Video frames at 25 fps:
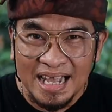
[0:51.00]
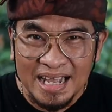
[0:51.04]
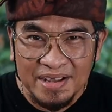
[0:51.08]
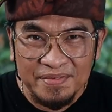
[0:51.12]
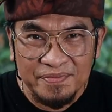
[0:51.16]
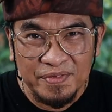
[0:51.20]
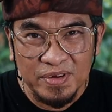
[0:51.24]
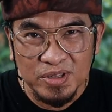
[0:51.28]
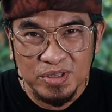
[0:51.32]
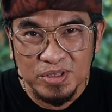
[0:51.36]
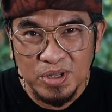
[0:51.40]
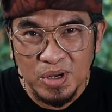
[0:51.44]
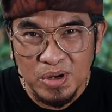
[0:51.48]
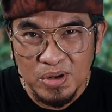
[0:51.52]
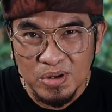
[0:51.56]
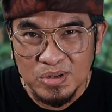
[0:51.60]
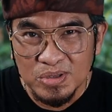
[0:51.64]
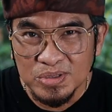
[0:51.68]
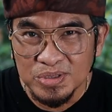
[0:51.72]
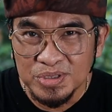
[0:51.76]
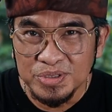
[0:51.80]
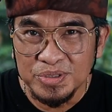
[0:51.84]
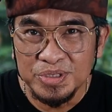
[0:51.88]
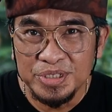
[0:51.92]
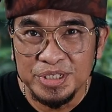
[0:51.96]
Hi, for
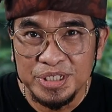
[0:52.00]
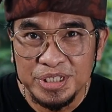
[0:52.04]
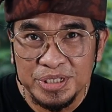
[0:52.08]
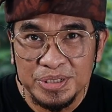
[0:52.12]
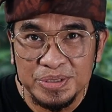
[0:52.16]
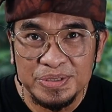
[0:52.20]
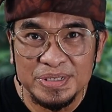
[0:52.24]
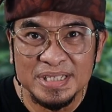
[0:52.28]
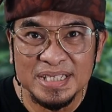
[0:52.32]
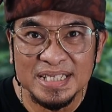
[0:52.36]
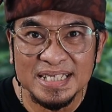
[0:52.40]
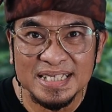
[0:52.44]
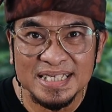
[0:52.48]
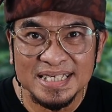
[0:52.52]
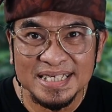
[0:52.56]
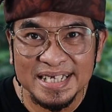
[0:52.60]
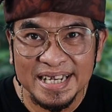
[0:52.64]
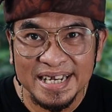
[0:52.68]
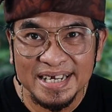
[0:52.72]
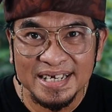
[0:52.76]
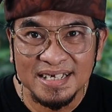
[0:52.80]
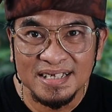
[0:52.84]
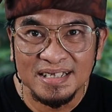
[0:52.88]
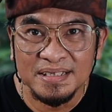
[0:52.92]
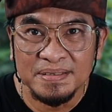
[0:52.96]
those who new in this
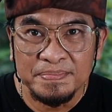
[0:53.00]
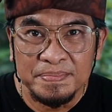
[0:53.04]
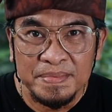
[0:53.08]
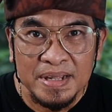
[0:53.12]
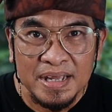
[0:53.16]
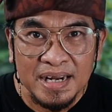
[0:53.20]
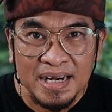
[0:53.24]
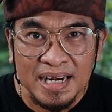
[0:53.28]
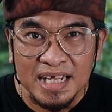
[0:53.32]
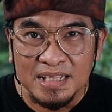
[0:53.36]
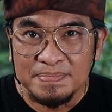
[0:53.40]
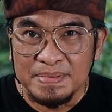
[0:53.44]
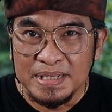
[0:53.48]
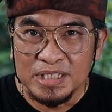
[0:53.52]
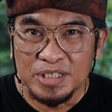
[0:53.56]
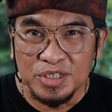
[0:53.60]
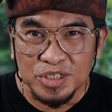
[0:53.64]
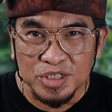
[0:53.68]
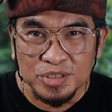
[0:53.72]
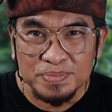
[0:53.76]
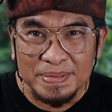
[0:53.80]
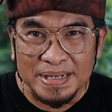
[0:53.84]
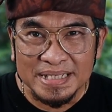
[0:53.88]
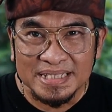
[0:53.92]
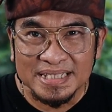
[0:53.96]
channel, let me
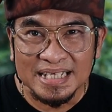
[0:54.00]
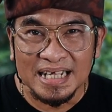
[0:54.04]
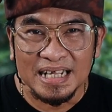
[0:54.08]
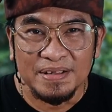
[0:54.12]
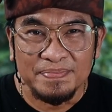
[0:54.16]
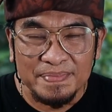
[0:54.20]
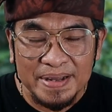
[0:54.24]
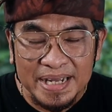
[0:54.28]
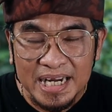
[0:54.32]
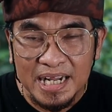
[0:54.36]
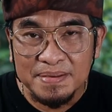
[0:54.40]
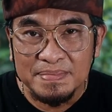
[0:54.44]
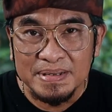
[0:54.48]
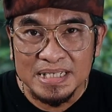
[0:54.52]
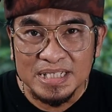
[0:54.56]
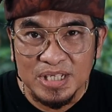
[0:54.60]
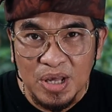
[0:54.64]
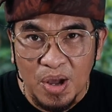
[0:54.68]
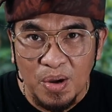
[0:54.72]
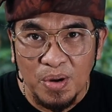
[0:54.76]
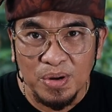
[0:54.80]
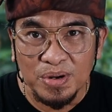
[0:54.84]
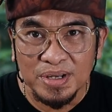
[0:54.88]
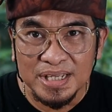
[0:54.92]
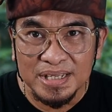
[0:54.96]
introduce myself. My name
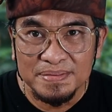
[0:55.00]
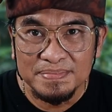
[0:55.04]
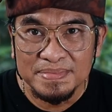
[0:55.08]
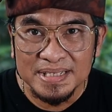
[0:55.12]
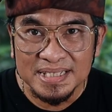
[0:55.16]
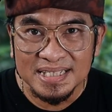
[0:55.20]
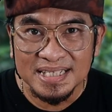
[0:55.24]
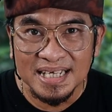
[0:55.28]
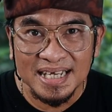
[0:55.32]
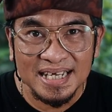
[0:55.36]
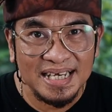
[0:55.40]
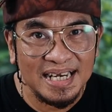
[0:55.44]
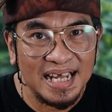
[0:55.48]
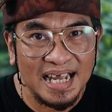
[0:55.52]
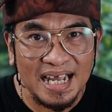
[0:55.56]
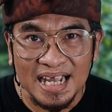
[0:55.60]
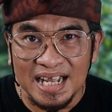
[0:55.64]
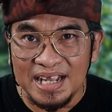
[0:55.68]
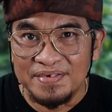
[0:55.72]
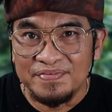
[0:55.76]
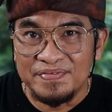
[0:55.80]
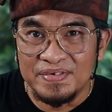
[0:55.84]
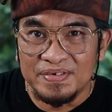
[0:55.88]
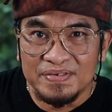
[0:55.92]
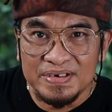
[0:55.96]
is Oki Misa and I
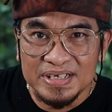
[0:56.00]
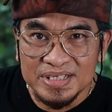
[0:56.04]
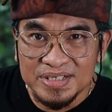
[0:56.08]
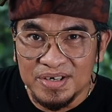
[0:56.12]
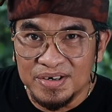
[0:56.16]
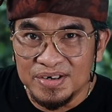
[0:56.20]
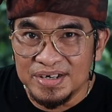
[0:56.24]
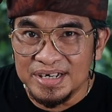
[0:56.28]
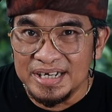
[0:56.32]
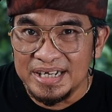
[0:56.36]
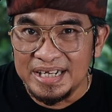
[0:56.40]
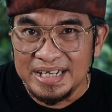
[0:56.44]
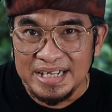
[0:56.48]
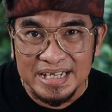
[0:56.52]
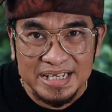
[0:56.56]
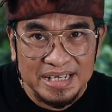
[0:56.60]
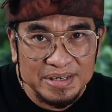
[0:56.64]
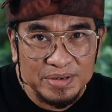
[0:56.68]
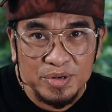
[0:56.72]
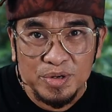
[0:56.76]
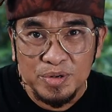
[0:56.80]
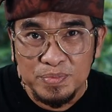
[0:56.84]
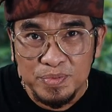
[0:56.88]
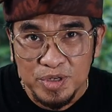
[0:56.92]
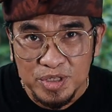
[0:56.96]
have a resort
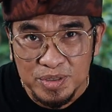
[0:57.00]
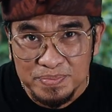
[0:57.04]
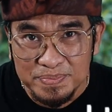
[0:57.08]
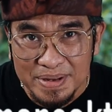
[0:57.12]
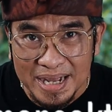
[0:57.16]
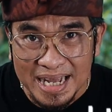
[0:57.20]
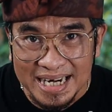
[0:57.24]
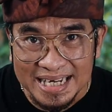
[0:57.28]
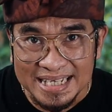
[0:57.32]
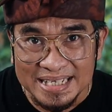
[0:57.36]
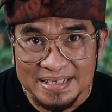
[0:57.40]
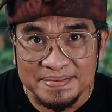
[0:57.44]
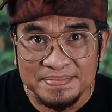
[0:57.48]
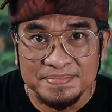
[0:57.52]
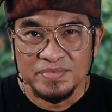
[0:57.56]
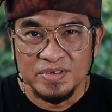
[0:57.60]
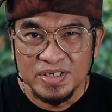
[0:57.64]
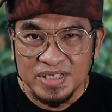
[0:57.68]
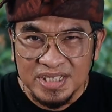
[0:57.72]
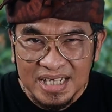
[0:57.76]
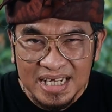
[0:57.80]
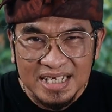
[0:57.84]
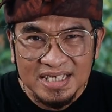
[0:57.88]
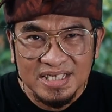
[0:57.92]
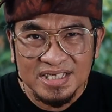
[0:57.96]
in Ubud, Bali. The
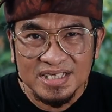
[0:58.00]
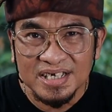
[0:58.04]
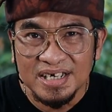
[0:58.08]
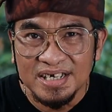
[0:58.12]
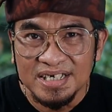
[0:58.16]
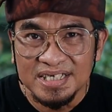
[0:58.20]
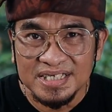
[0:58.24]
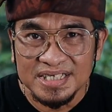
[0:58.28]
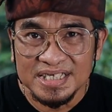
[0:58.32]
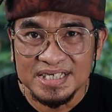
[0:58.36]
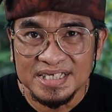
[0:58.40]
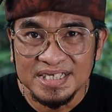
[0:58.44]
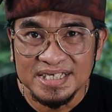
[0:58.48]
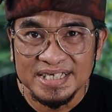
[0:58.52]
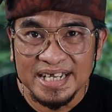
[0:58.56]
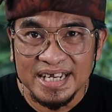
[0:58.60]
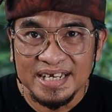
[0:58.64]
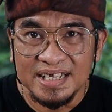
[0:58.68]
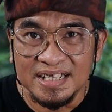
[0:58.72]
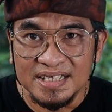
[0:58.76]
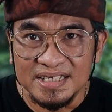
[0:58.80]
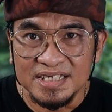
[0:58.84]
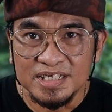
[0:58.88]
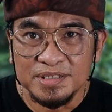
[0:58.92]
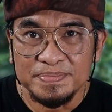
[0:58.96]
reason I started this
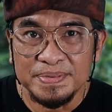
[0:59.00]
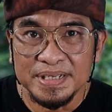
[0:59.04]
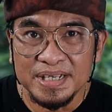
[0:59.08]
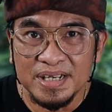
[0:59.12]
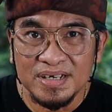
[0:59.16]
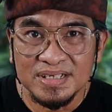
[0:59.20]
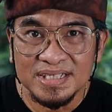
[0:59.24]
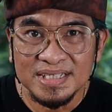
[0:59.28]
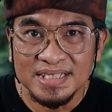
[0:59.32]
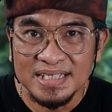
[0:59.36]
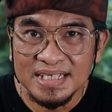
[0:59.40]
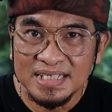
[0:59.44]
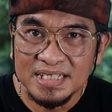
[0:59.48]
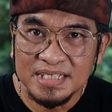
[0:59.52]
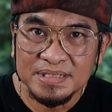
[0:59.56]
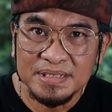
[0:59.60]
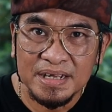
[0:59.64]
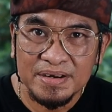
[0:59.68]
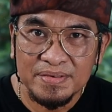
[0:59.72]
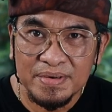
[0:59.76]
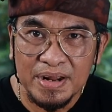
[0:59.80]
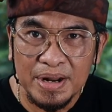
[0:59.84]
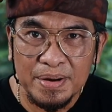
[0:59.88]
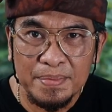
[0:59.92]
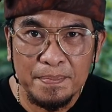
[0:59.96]
channel is because since
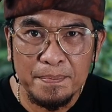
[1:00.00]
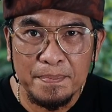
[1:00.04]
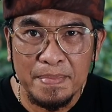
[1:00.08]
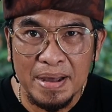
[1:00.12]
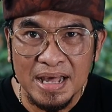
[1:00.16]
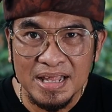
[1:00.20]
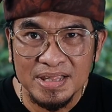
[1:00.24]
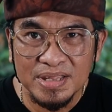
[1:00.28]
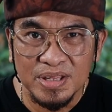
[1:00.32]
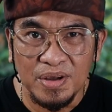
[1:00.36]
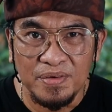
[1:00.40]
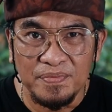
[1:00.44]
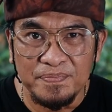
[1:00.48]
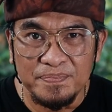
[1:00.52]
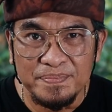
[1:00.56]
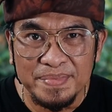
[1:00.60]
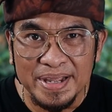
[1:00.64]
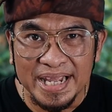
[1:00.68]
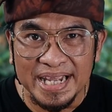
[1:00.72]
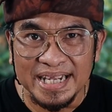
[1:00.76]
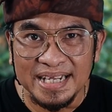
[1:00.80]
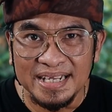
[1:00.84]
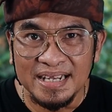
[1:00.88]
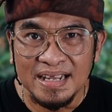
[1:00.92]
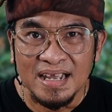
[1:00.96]
around month of
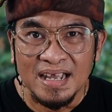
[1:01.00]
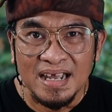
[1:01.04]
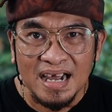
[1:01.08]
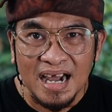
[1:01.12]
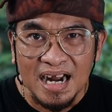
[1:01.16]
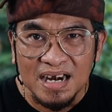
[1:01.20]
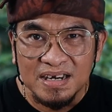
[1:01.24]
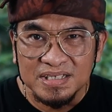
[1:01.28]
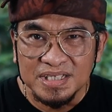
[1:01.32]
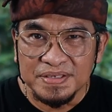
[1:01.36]
May, I